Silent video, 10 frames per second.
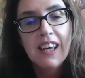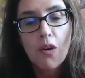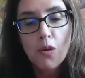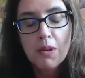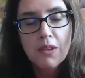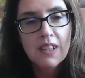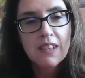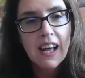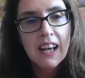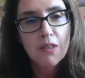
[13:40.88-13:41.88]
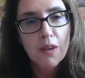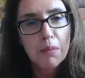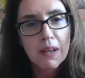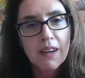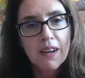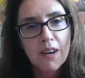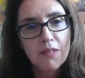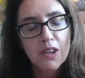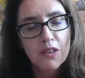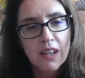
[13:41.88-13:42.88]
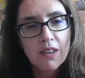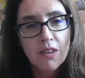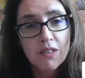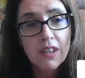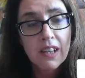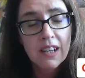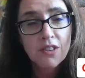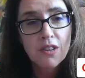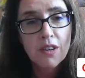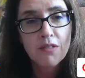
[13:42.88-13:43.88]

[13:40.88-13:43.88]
almost exact replica of the trait constellation of